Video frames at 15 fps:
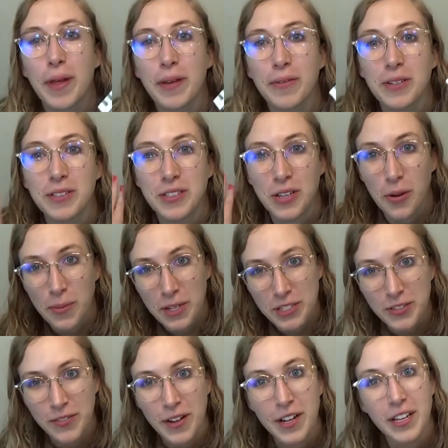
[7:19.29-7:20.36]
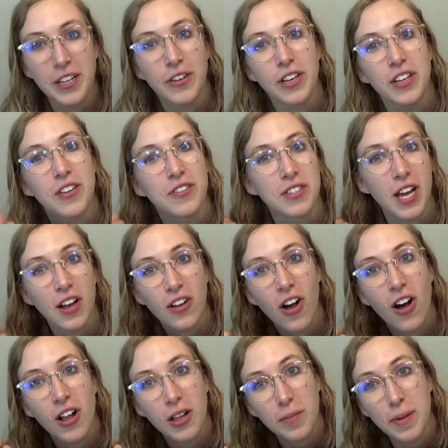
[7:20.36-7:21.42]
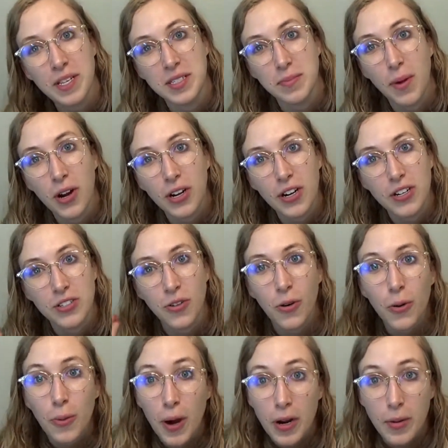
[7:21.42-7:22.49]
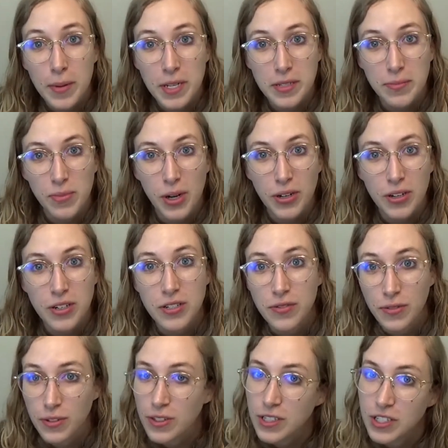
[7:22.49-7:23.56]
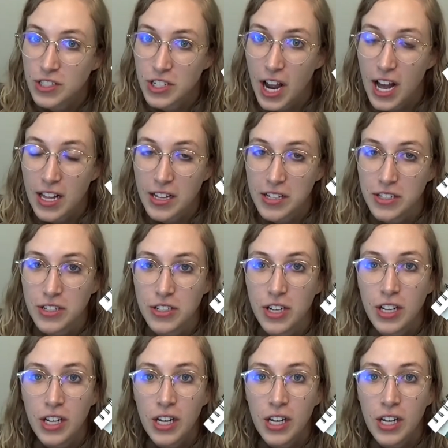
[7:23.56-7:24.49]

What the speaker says: It was so much fun. You can use alcoholic-based markers or water-based markers for this challenge.